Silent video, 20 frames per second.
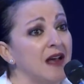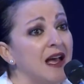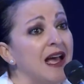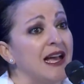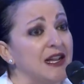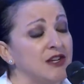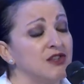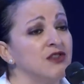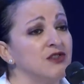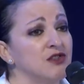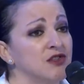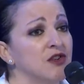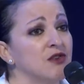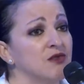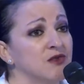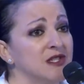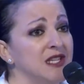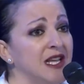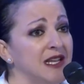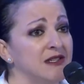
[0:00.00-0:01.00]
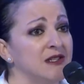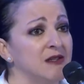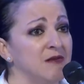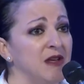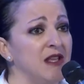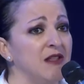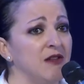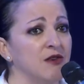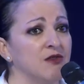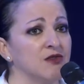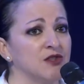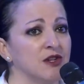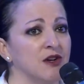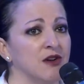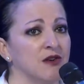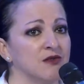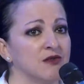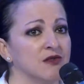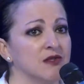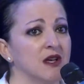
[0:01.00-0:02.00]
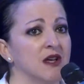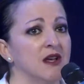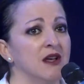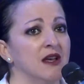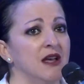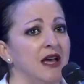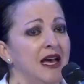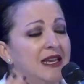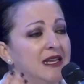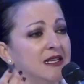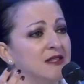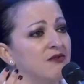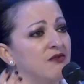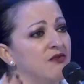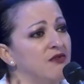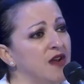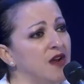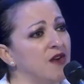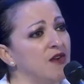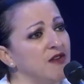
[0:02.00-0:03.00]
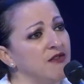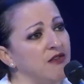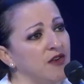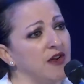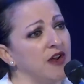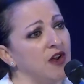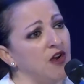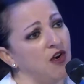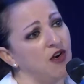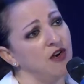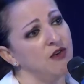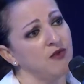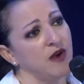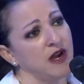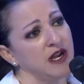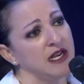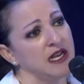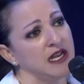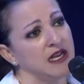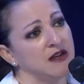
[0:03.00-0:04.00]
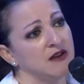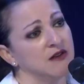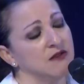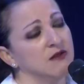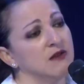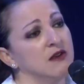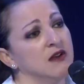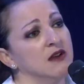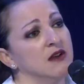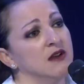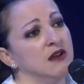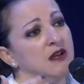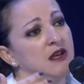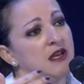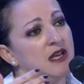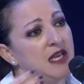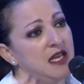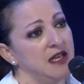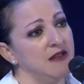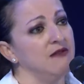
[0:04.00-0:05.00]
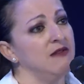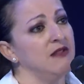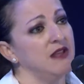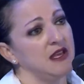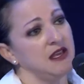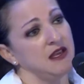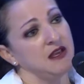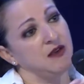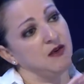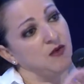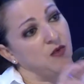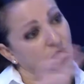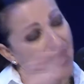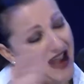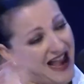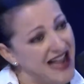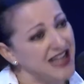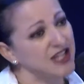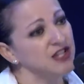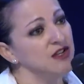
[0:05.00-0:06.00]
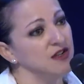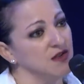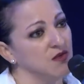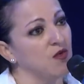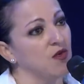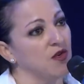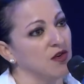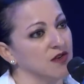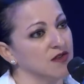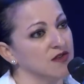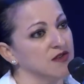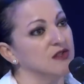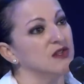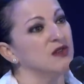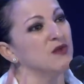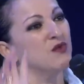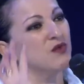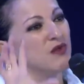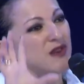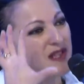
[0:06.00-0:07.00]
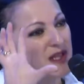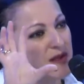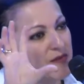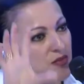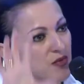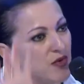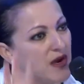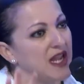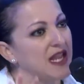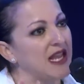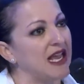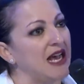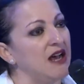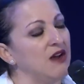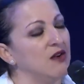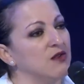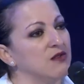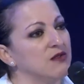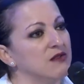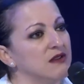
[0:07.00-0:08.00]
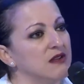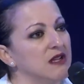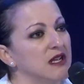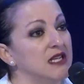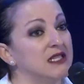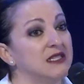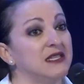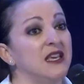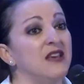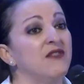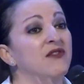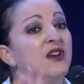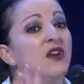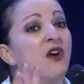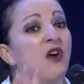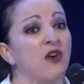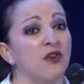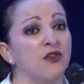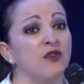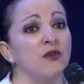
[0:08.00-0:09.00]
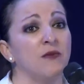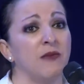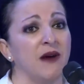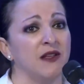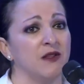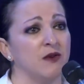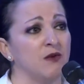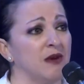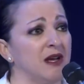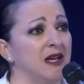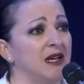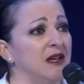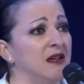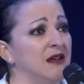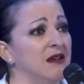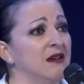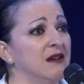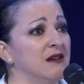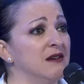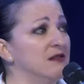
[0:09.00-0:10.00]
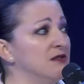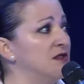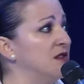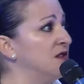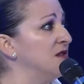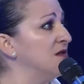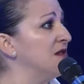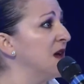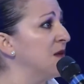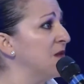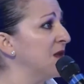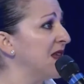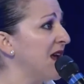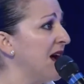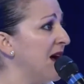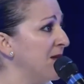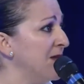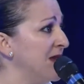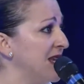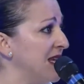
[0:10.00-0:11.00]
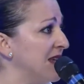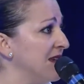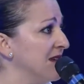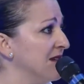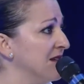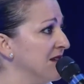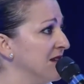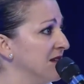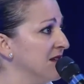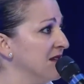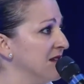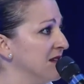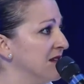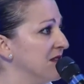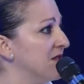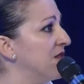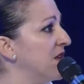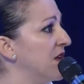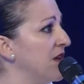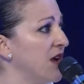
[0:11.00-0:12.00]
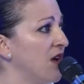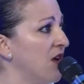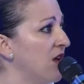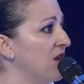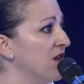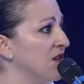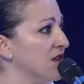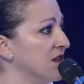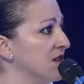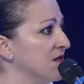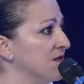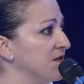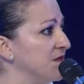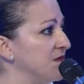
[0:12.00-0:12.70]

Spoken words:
Action shows tend to be those shows. And it's very, very hard right now in the action world to really break out. It's even harder, by the way, to do that with comedy. It's very hard.